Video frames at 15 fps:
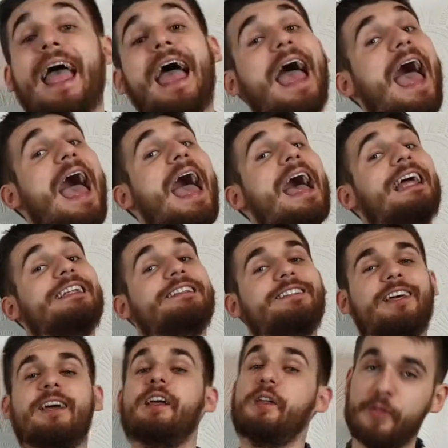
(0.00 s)
And
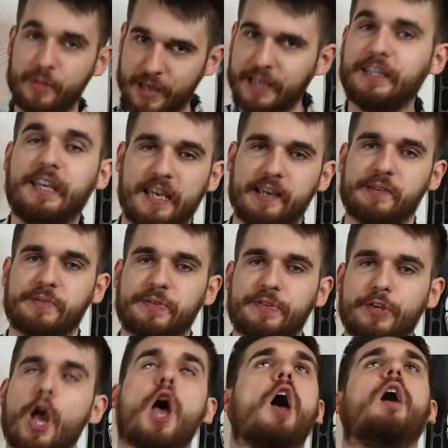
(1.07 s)
they kiss.